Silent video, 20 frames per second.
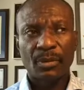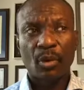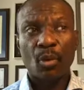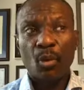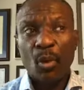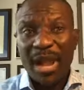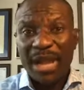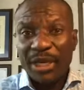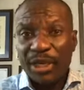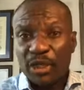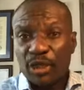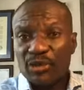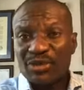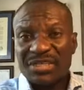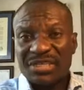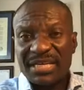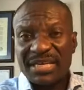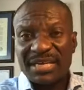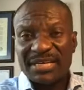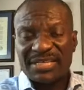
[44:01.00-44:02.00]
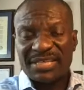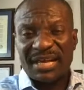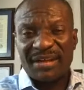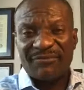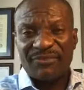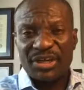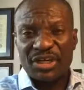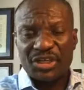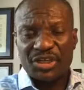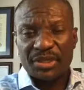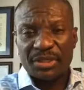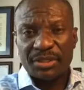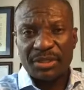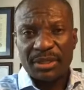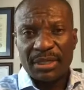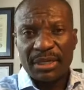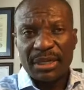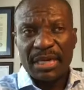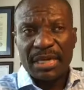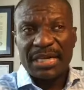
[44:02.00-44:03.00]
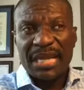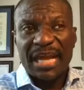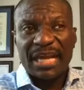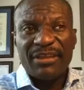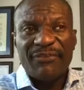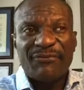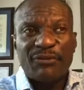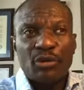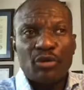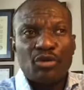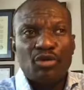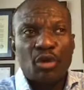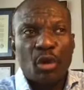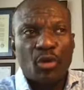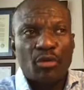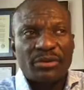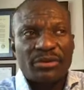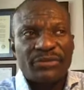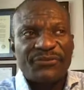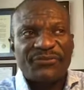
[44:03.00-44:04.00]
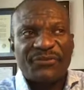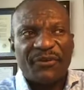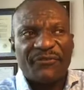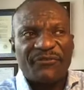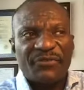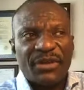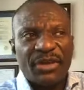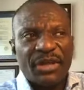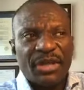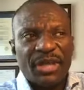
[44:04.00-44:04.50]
Where did you see the salvation? That if you don't fulfill